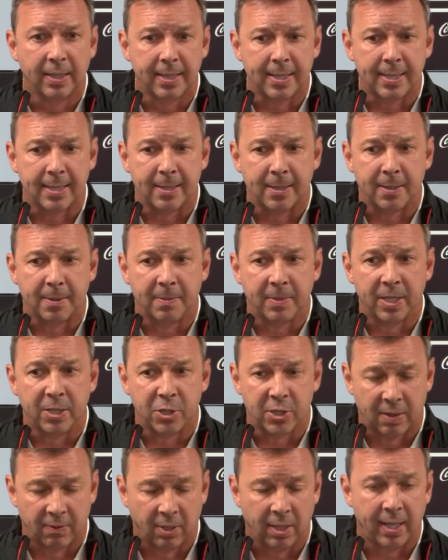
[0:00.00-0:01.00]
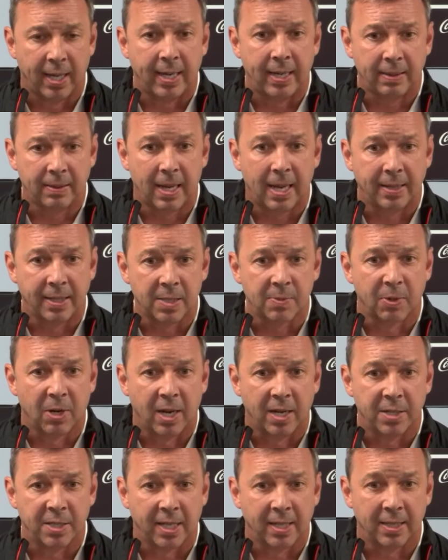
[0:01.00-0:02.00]
and Chevrolet on this
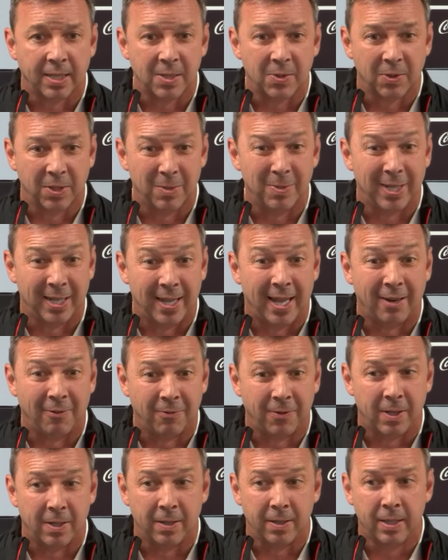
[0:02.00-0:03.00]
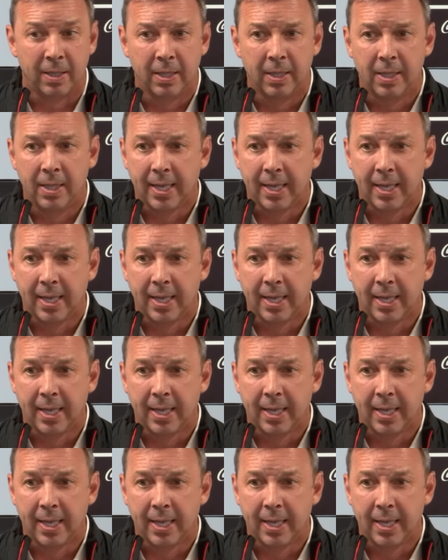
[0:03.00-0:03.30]
project. It's really been a lot of fun.